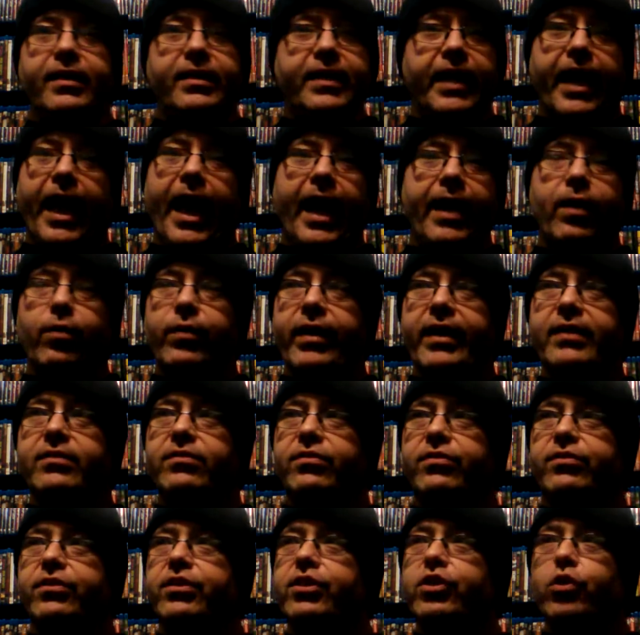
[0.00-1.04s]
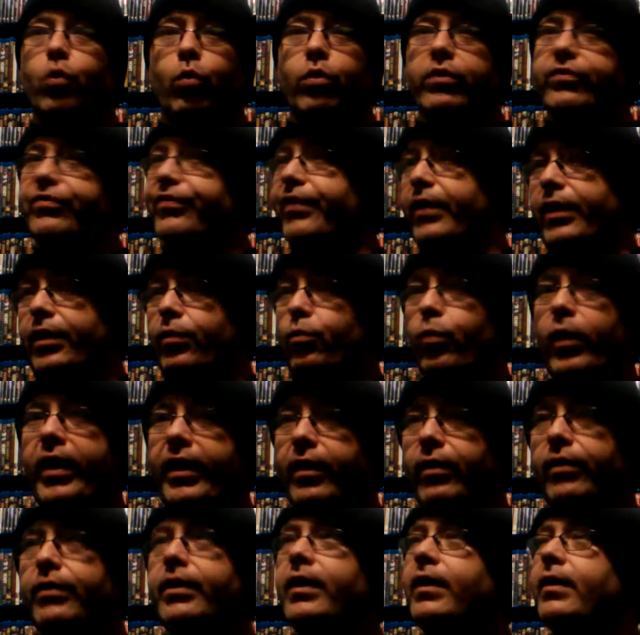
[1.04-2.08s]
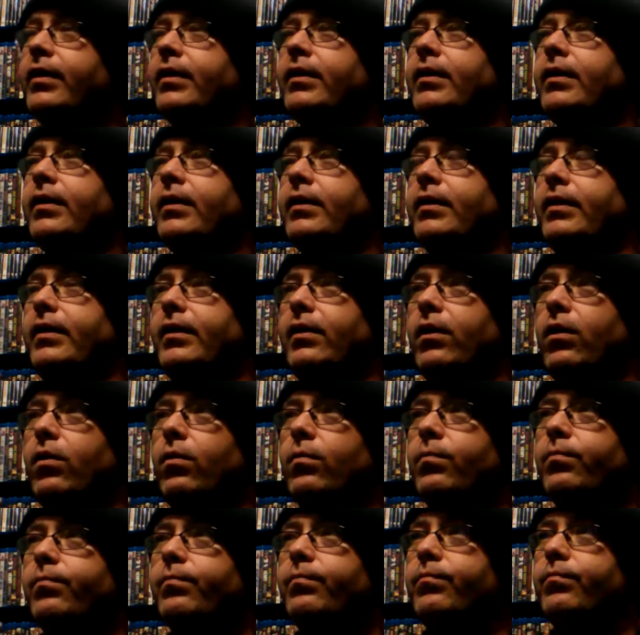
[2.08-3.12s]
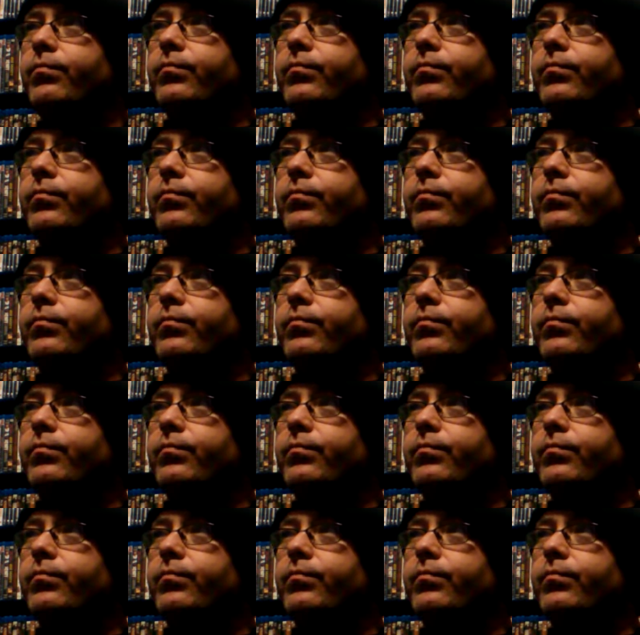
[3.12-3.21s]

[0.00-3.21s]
and the guy who answers the door is very weird, you know,